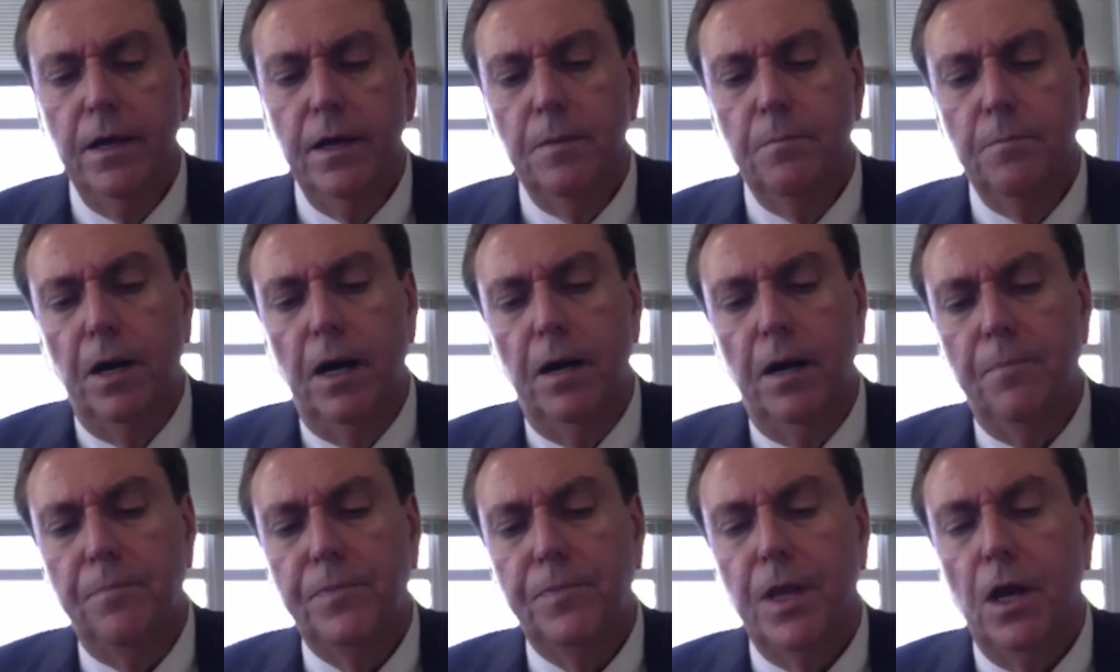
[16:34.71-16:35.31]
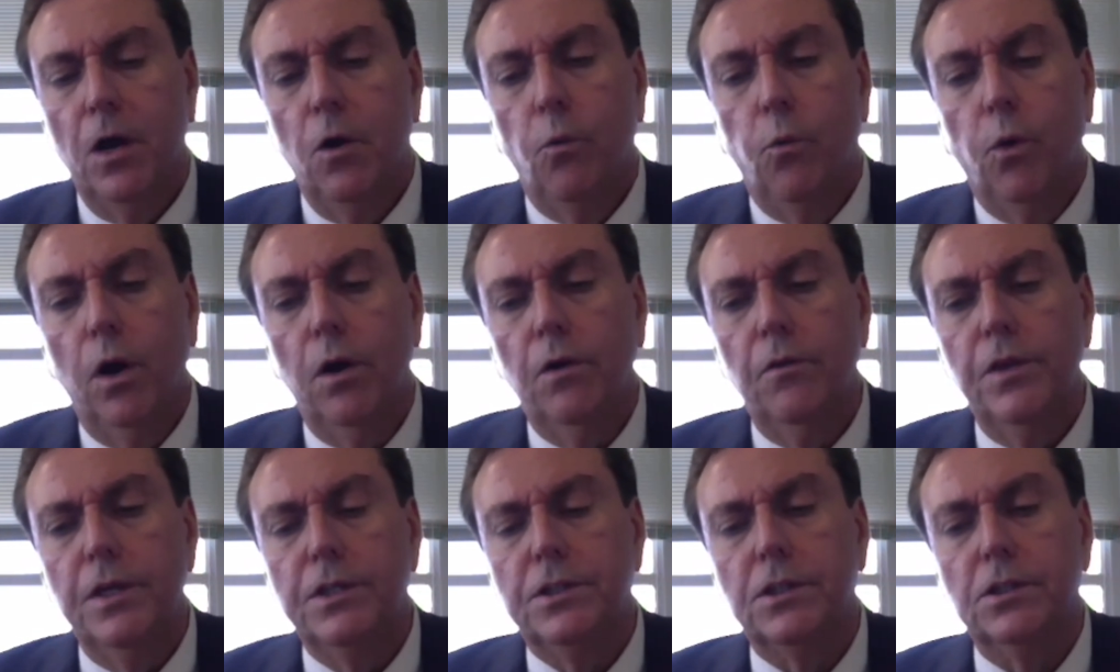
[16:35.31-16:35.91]
But
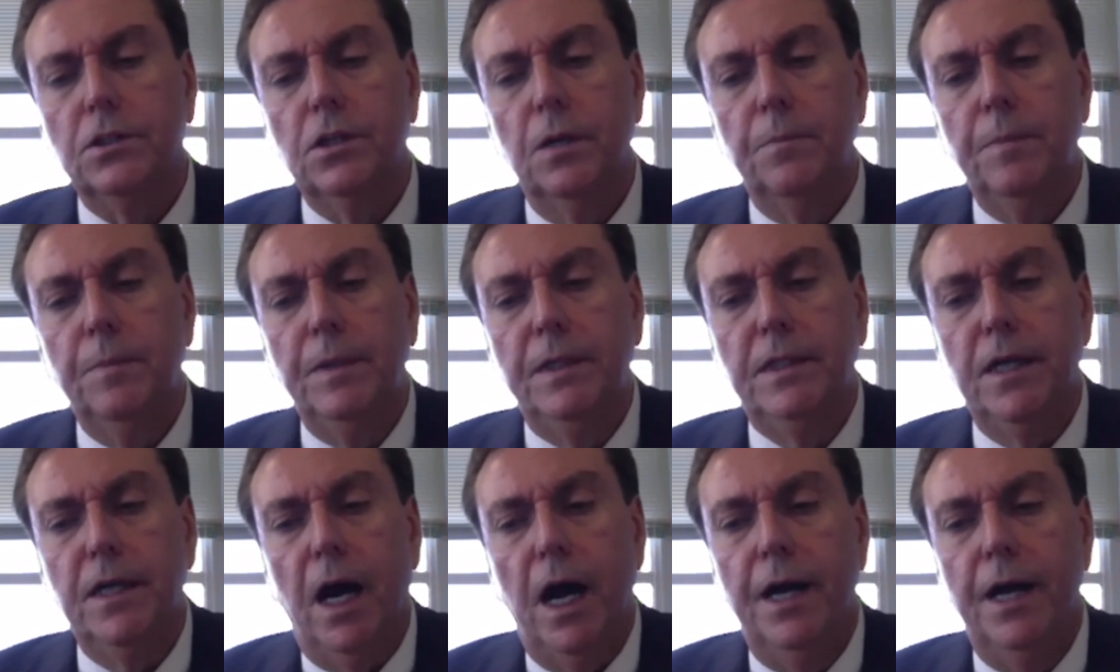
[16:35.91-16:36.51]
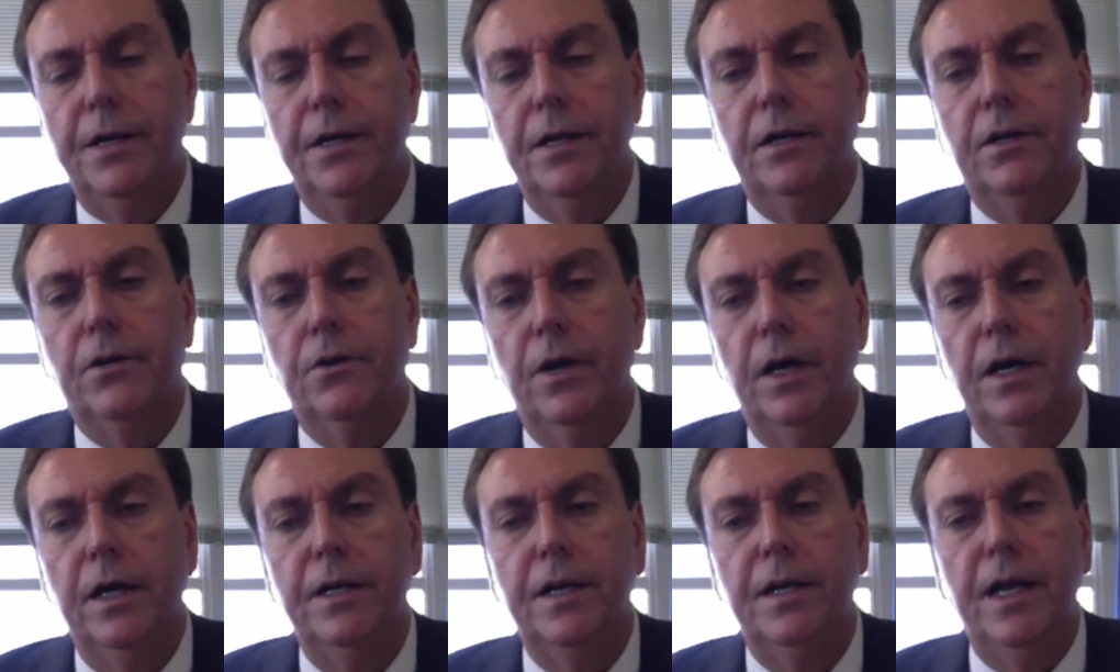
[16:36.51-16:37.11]
where this is going to be tied to
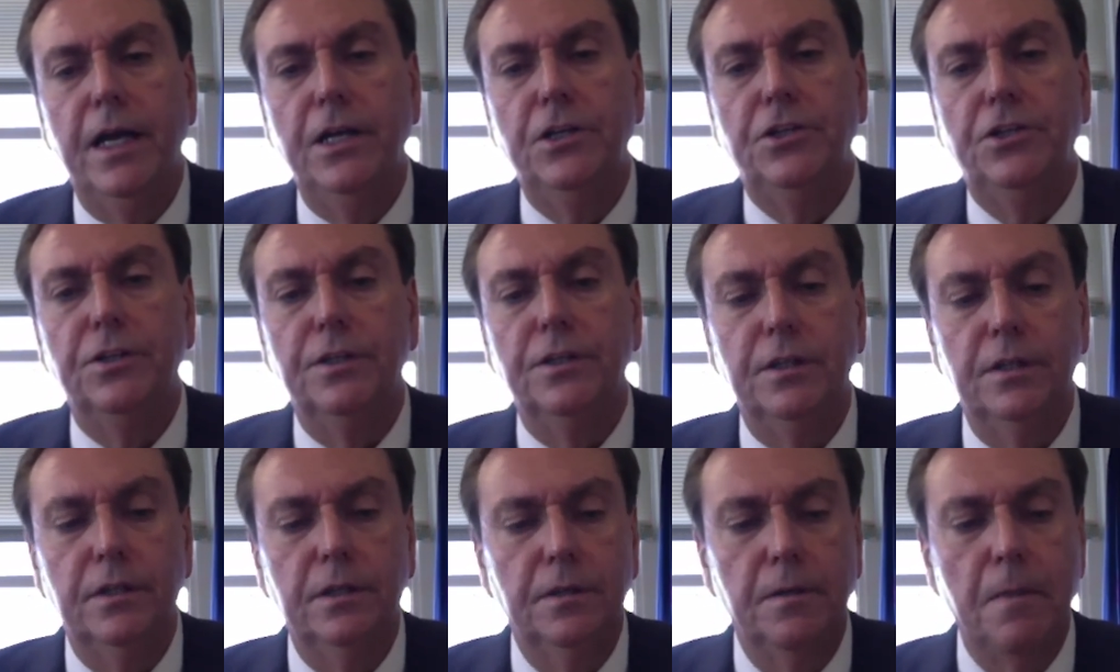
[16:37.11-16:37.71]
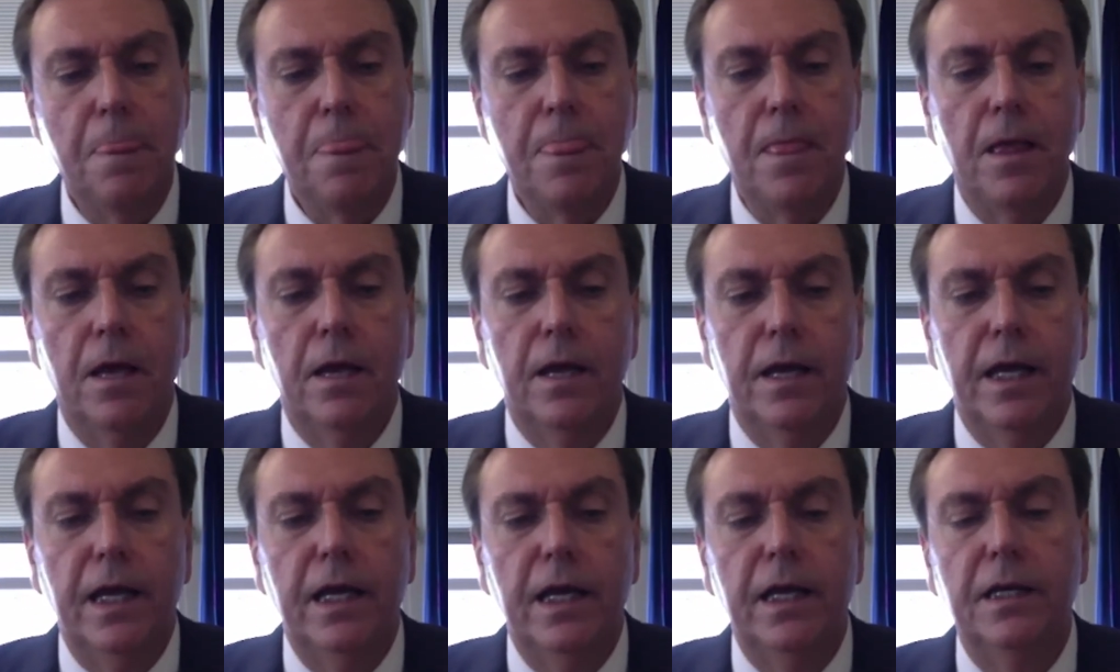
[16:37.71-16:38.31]
accreditation
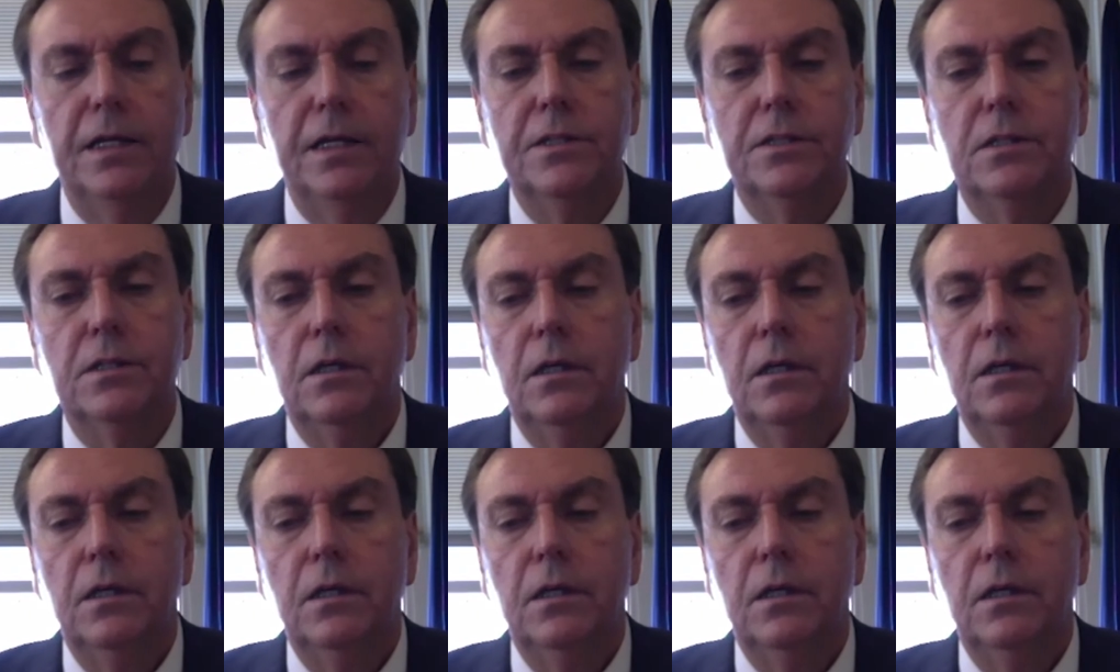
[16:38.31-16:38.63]
is